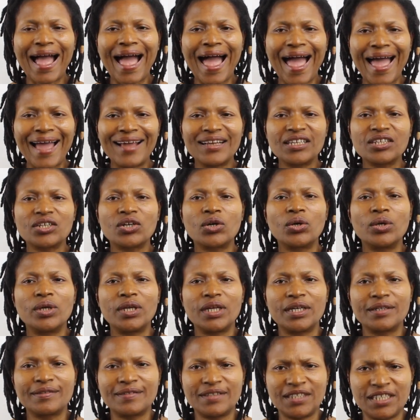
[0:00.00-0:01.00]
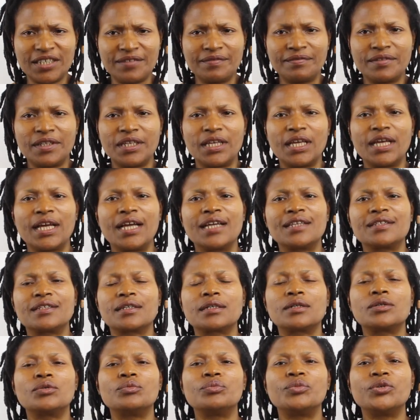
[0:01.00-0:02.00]
and collectively as a
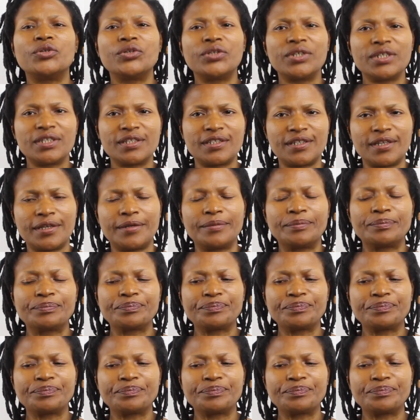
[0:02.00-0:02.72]
community.